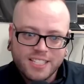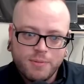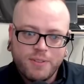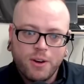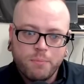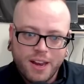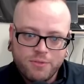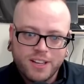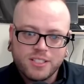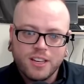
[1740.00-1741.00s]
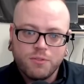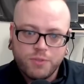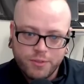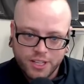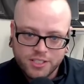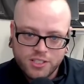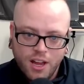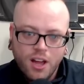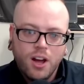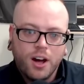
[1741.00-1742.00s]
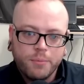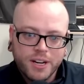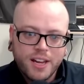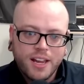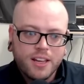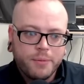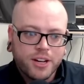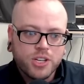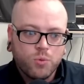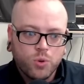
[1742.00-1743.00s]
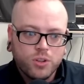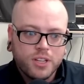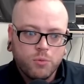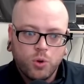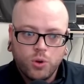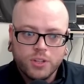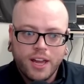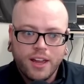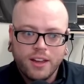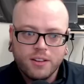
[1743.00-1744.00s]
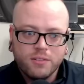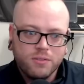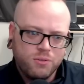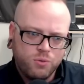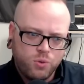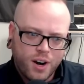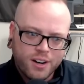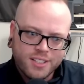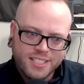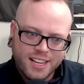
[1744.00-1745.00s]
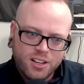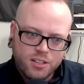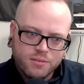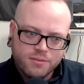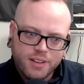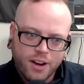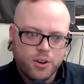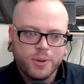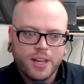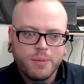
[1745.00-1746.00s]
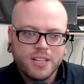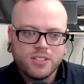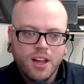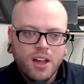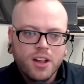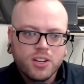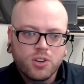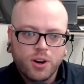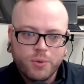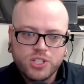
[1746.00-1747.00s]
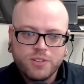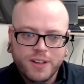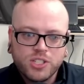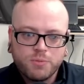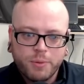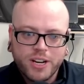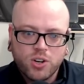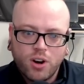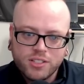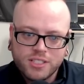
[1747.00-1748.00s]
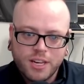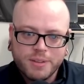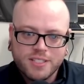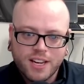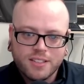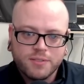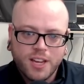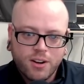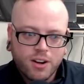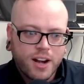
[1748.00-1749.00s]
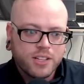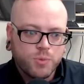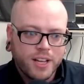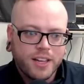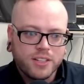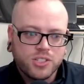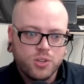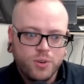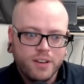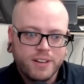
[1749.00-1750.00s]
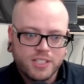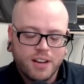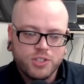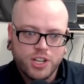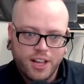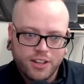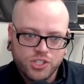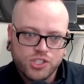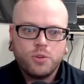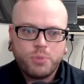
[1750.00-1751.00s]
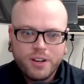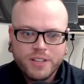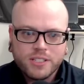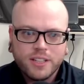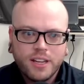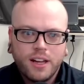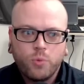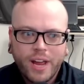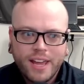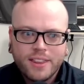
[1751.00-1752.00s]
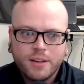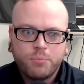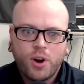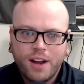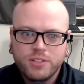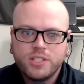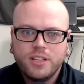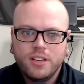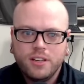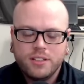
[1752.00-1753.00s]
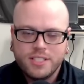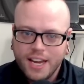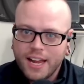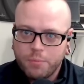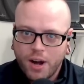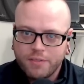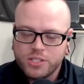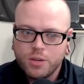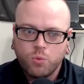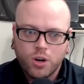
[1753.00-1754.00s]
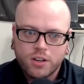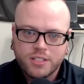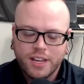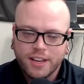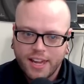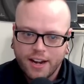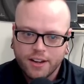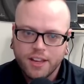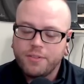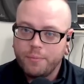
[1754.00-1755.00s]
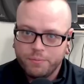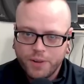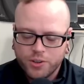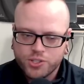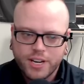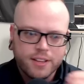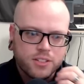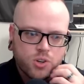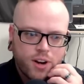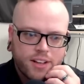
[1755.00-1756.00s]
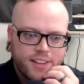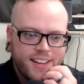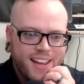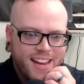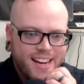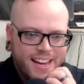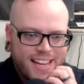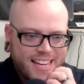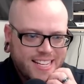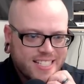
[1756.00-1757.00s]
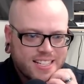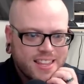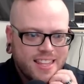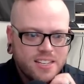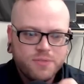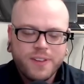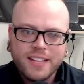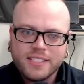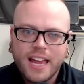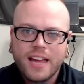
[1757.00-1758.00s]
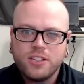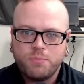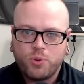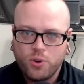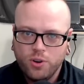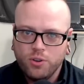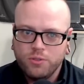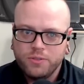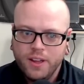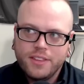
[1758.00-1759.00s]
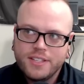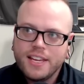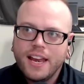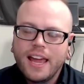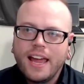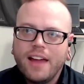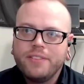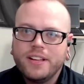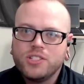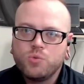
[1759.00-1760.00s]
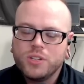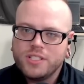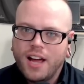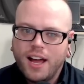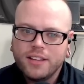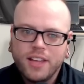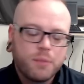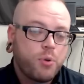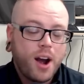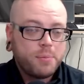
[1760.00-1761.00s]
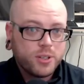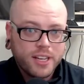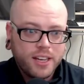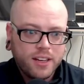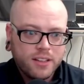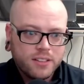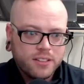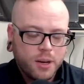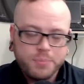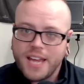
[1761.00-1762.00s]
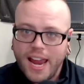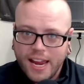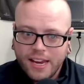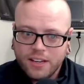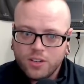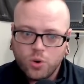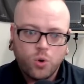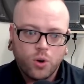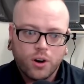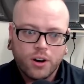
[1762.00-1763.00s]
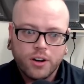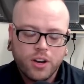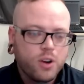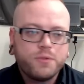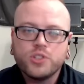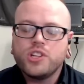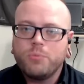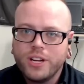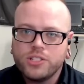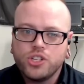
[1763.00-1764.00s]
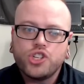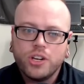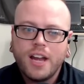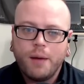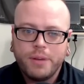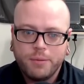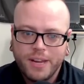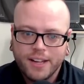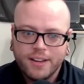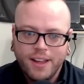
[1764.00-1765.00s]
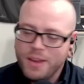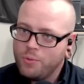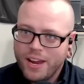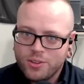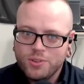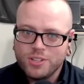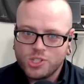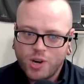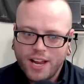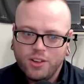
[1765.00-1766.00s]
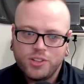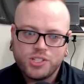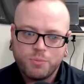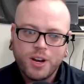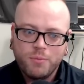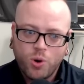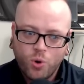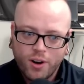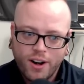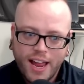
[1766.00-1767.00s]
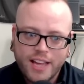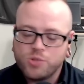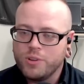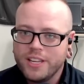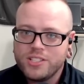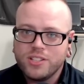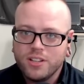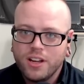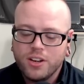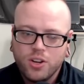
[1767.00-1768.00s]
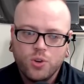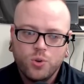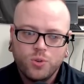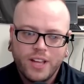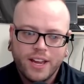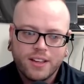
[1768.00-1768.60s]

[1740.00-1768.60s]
has to be found manifestly frivolous. On Monday, Yamauchi ruled he will hold a voir dire, I don't know what that means, during which defense is permitted to cross-examine Detective Carrier as well as two investigative genealogists. So previously, the way that DNA privacy worked in Canada, if I'm understanding this correctly, is the defense had to prove the DNA evidence was not like properly obtained or, for some reason should not be admitted. Midway through this trial, the Supreme Court has released a new